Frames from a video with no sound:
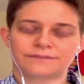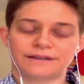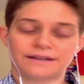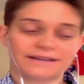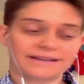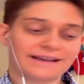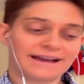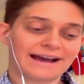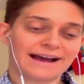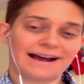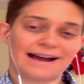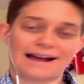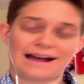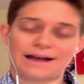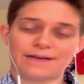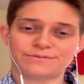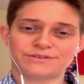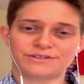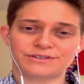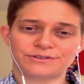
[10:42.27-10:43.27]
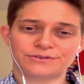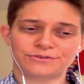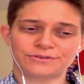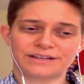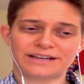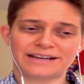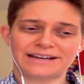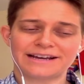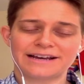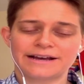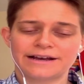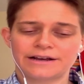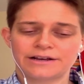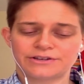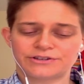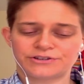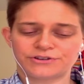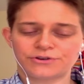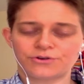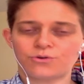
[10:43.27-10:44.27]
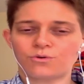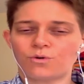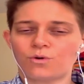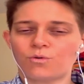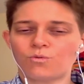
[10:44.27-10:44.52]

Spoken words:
Yeah, absolutely. So